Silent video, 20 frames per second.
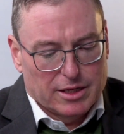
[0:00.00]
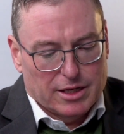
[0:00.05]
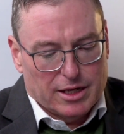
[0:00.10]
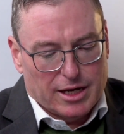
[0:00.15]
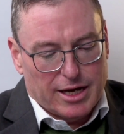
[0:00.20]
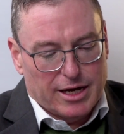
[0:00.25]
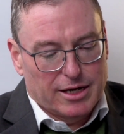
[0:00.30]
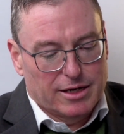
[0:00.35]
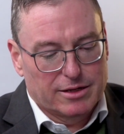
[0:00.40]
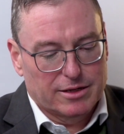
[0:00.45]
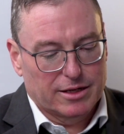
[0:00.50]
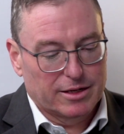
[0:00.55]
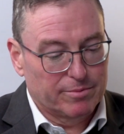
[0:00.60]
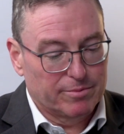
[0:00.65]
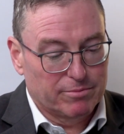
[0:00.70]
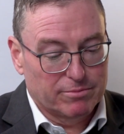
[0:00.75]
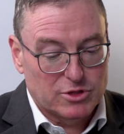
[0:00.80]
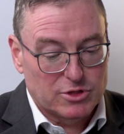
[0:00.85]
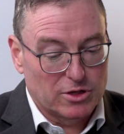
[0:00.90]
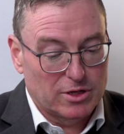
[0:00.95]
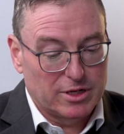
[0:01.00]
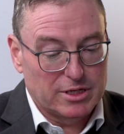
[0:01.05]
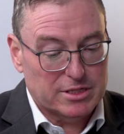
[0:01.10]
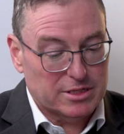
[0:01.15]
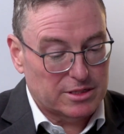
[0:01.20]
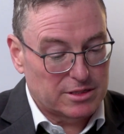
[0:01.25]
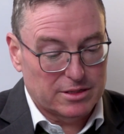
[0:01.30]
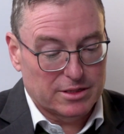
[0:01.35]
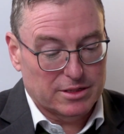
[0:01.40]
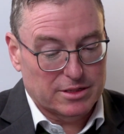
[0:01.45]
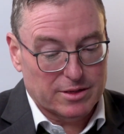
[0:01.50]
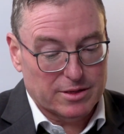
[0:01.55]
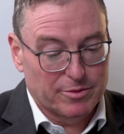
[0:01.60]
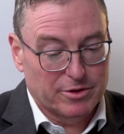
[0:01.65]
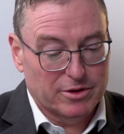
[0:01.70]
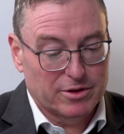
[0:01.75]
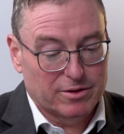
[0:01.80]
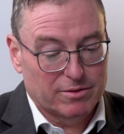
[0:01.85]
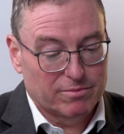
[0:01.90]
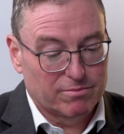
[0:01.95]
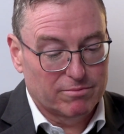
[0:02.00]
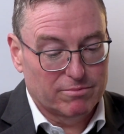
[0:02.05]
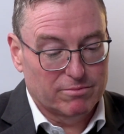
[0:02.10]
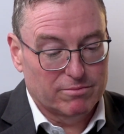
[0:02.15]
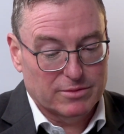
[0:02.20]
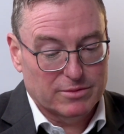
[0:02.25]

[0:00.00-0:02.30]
And certainly, some of the